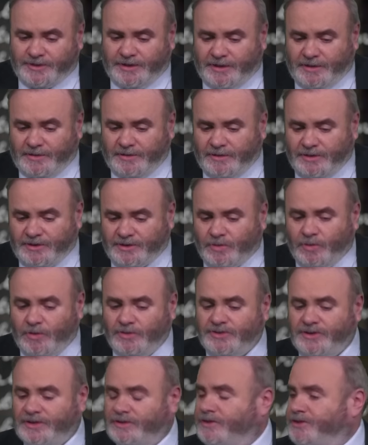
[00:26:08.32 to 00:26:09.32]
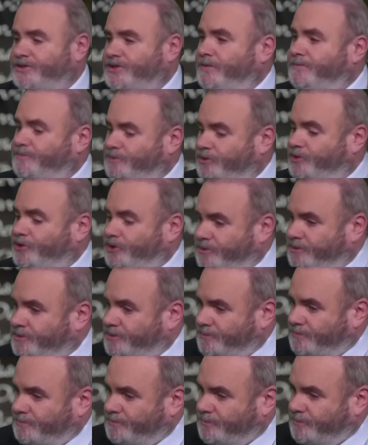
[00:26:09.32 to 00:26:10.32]
ten is quoting the
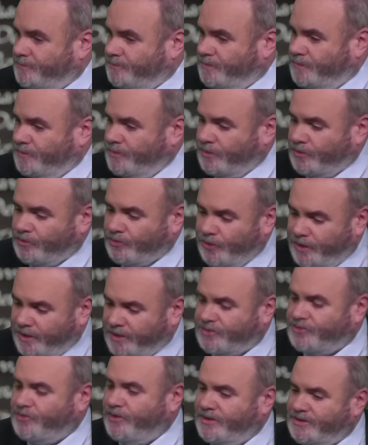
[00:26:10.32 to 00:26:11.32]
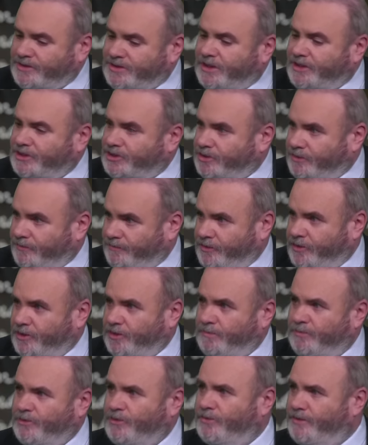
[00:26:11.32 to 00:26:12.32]
Septuagint, yes, the Greek translation of the
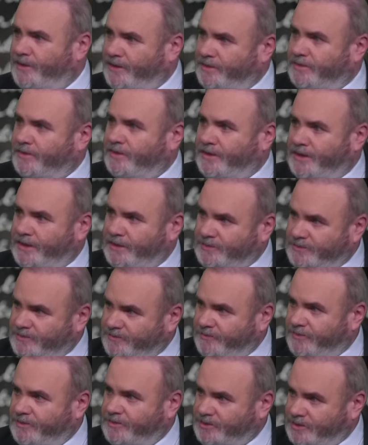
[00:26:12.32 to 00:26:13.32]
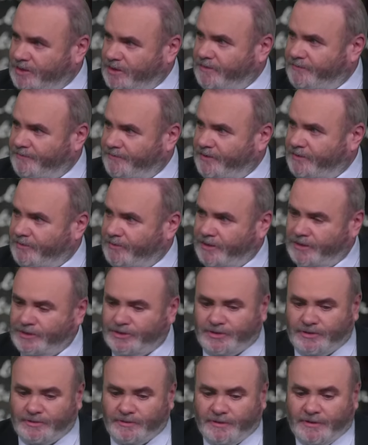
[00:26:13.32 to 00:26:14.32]
Hebrew, and that accounts for the slight
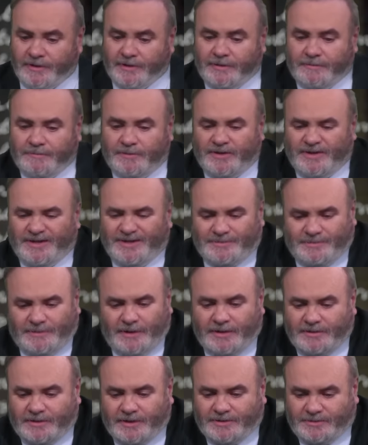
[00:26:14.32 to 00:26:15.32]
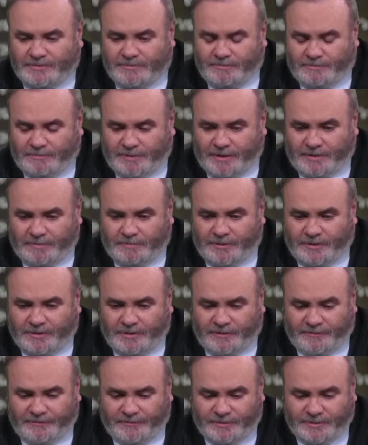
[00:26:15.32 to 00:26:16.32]
variation. Yep. But it, it doesn't make a big
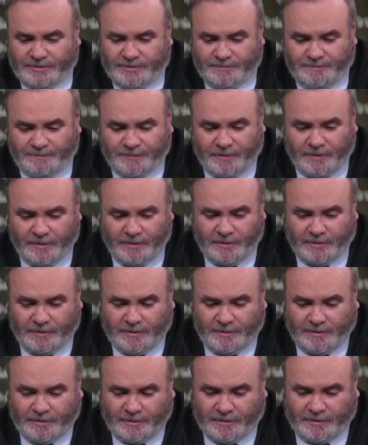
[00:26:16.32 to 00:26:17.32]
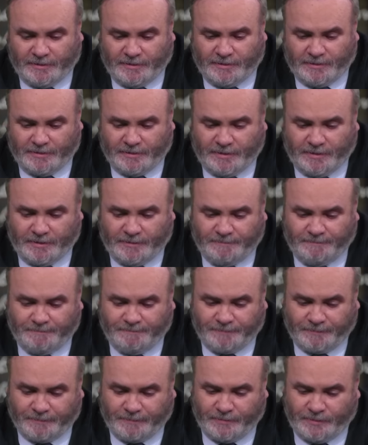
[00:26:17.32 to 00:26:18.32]
difference. Um,
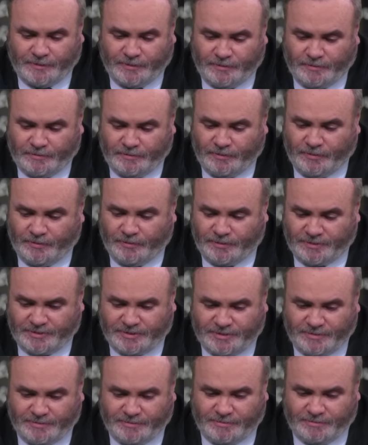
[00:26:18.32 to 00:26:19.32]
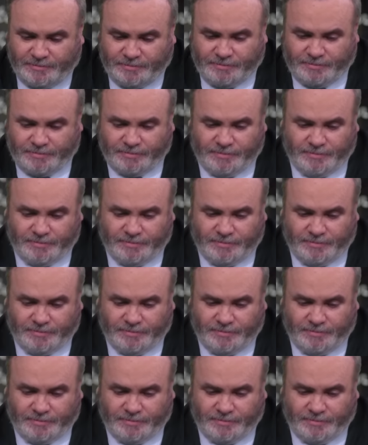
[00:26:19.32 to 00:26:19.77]
d who wants to? Um, do